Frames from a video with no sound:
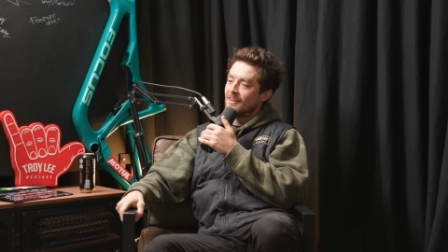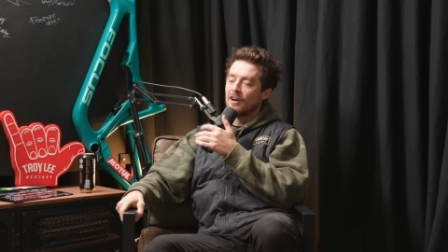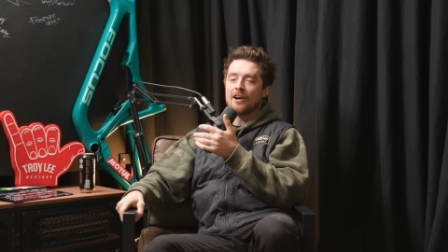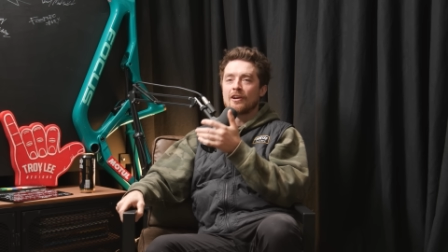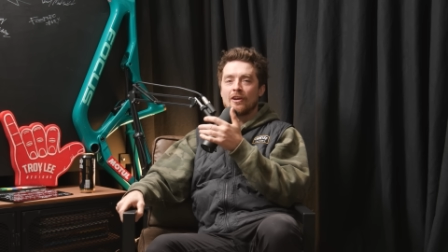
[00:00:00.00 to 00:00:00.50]

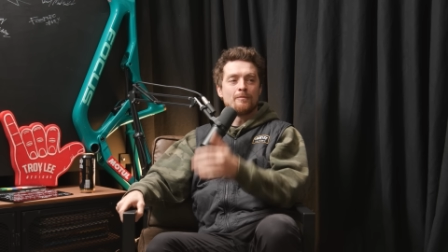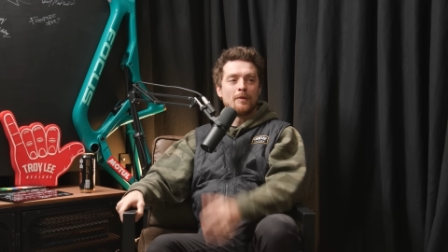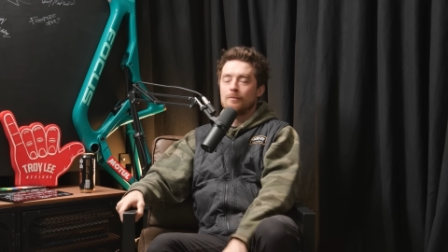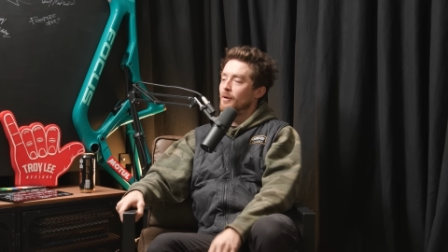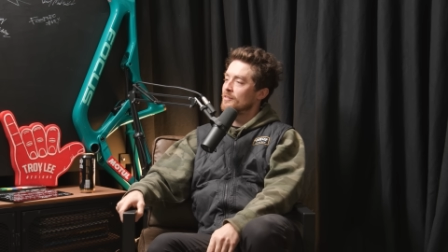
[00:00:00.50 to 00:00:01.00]
I go to
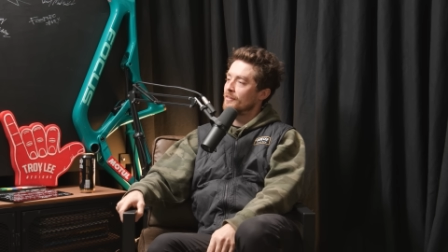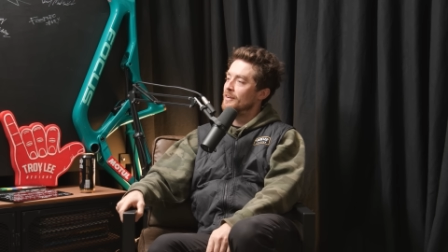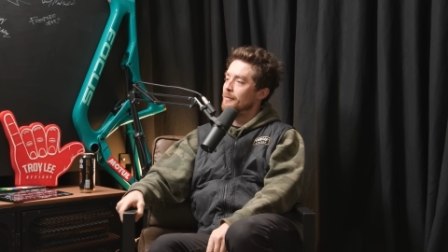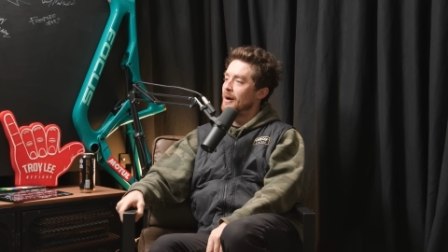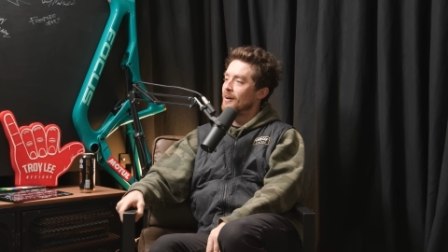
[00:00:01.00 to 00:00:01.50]
bike parks, I
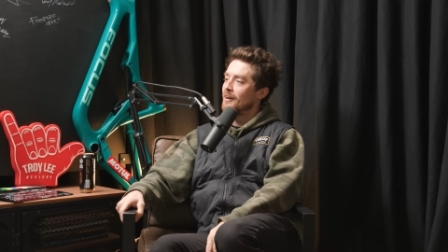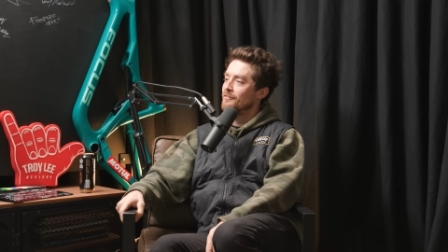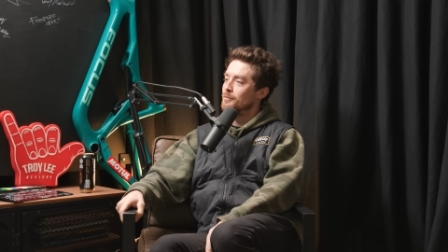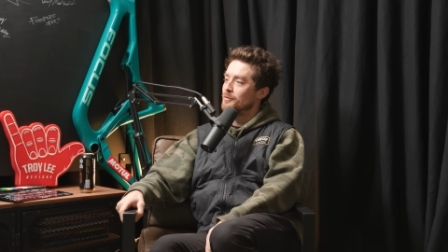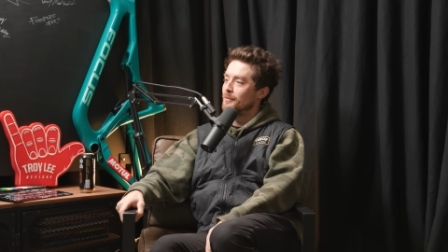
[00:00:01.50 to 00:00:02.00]
feel a bit
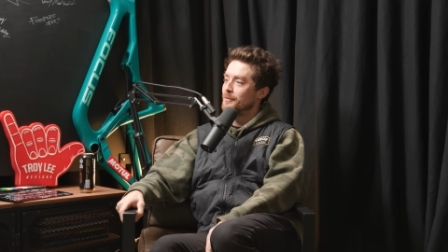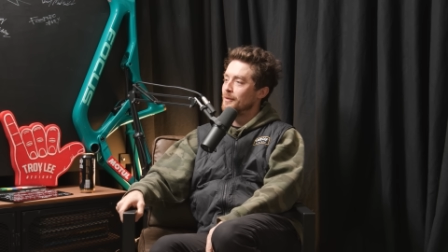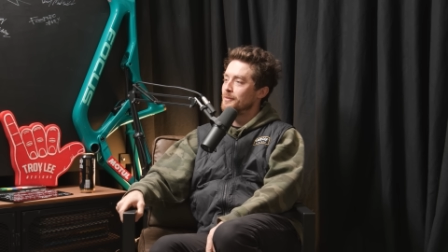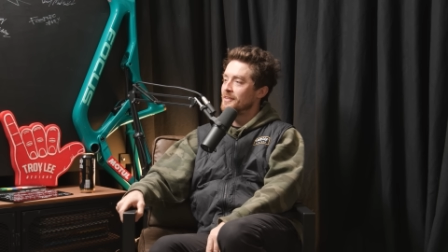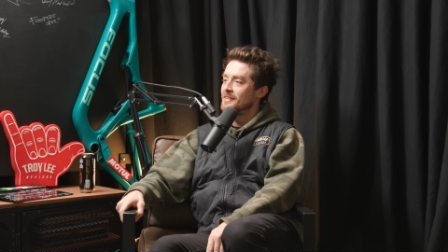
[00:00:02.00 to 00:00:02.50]
uncomfortable
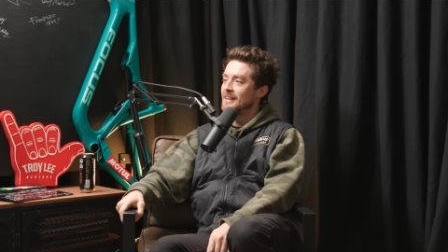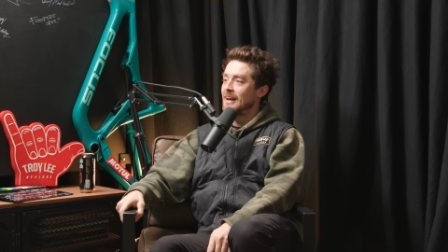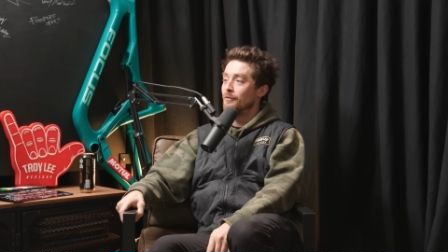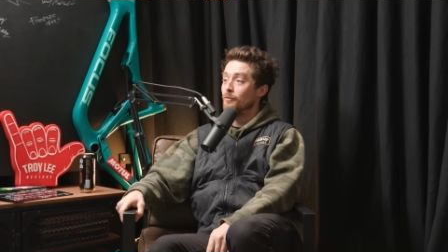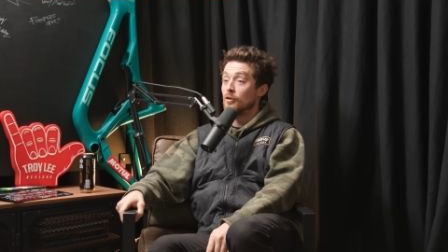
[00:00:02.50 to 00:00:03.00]
sometimes. I sit
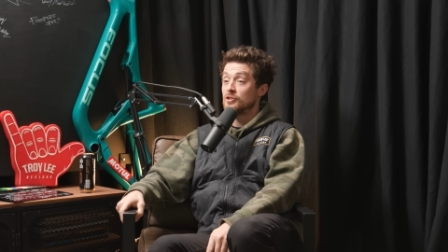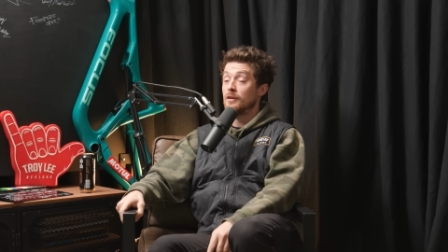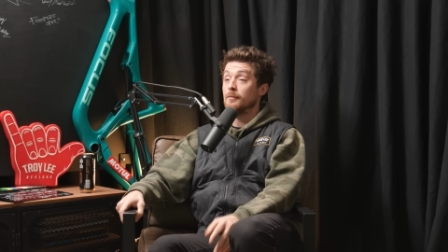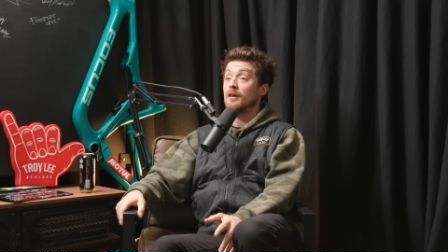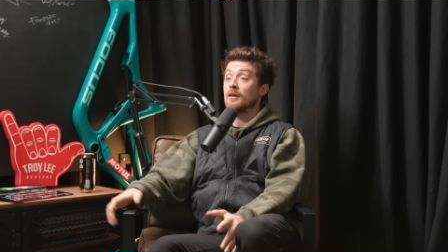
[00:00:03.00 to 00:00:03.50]
down and watch, and
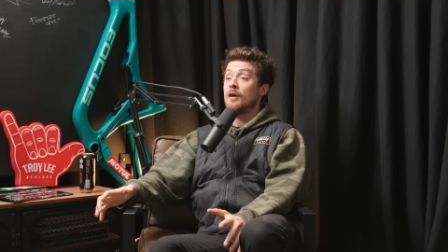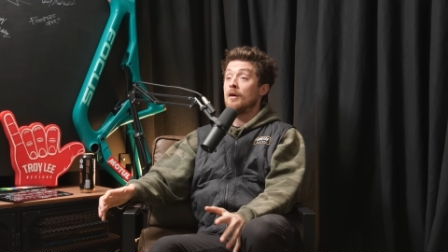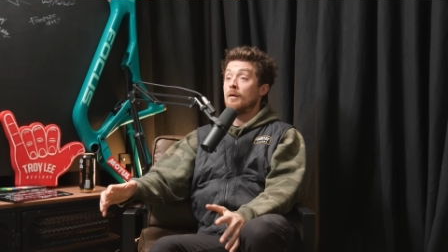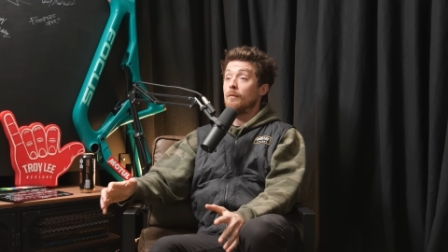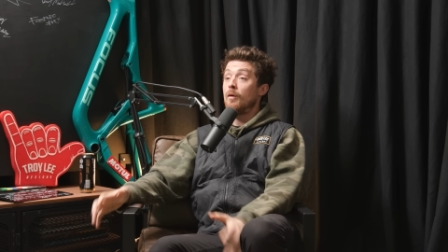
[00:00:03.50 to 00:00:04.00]
I'm like,
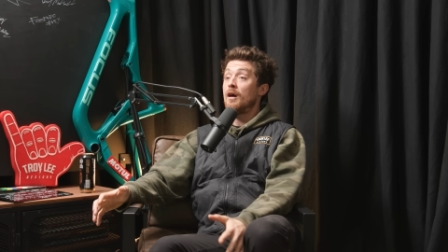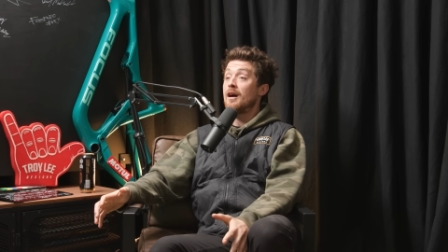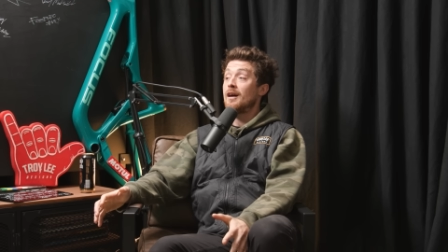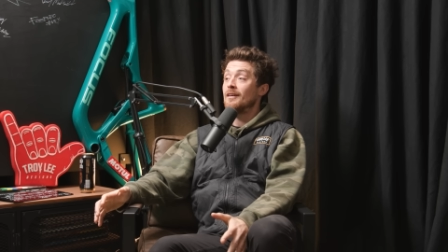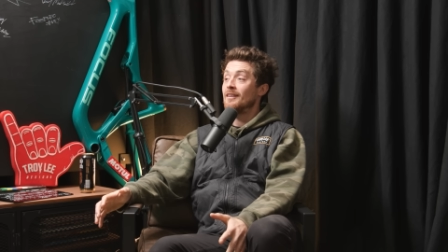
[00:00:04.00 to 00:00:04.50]

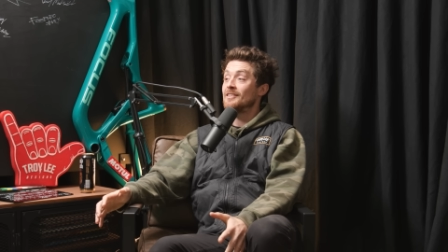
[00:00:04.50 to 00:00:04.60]
wow.